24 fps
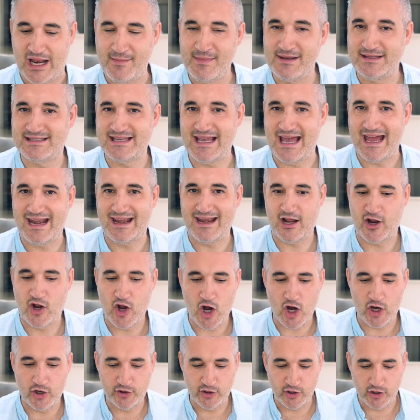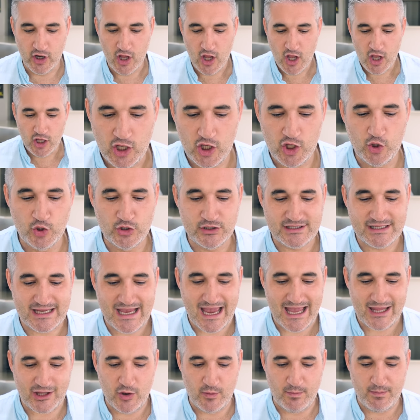la miseria, Gordon. You
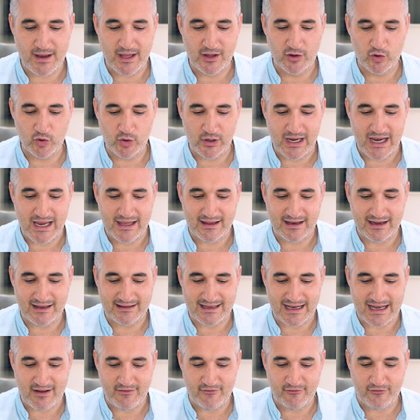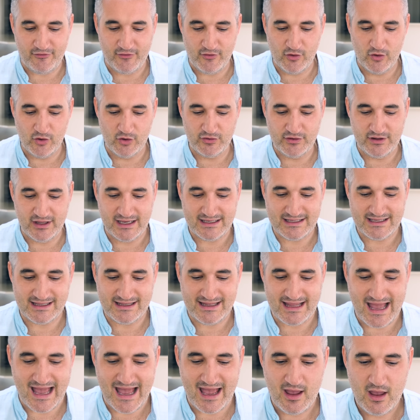said you've been to Italy, Italian food, this
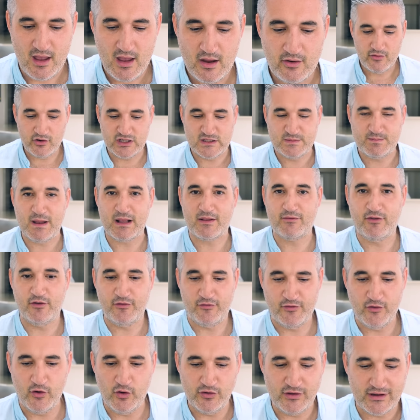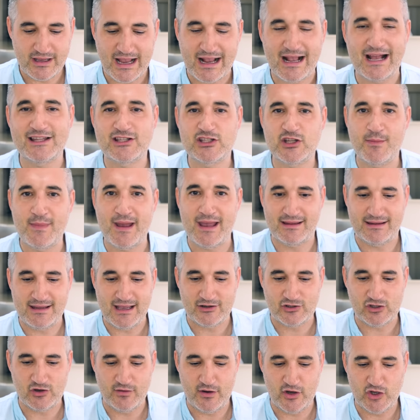and that. Respect for food. Che cazzo metti
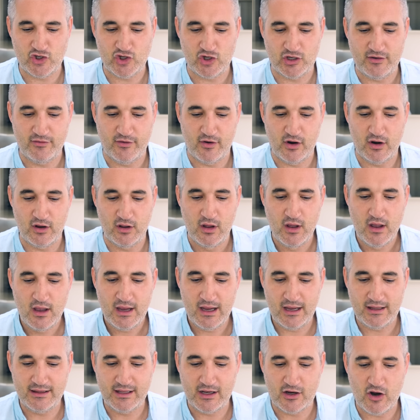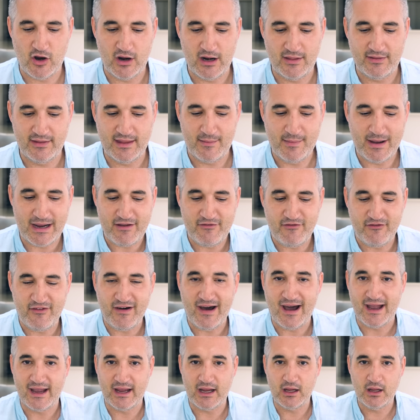extra virgin olive oil in the colander? Ma che
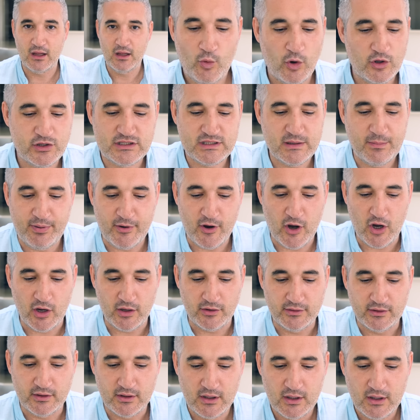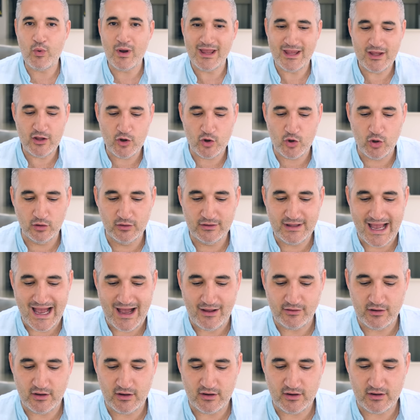fai? What's the point? Why do you cool
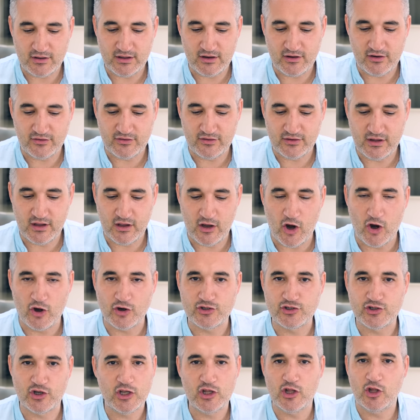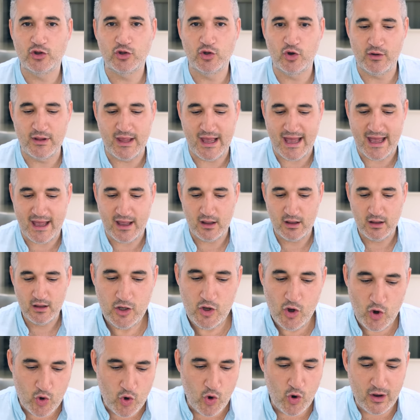down the orzo? You don't do that.
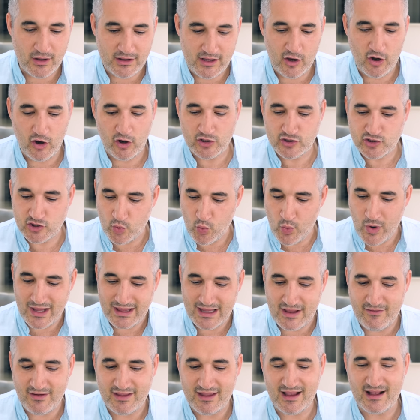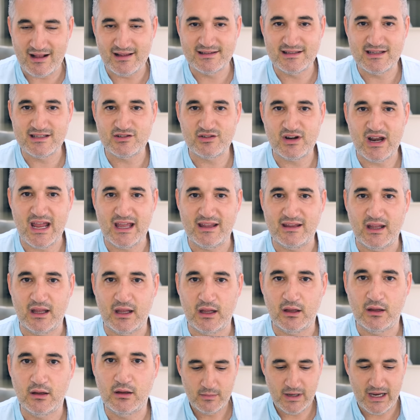You cook the orzo when everything else is
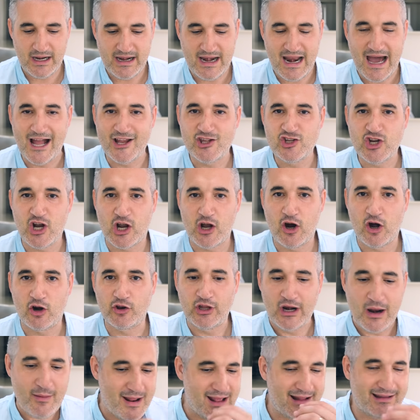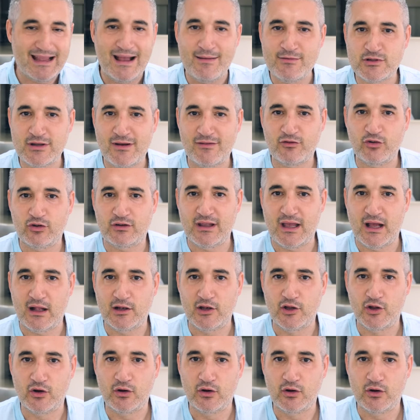ready. Mannaggia, Gordon. How many times do I have to tell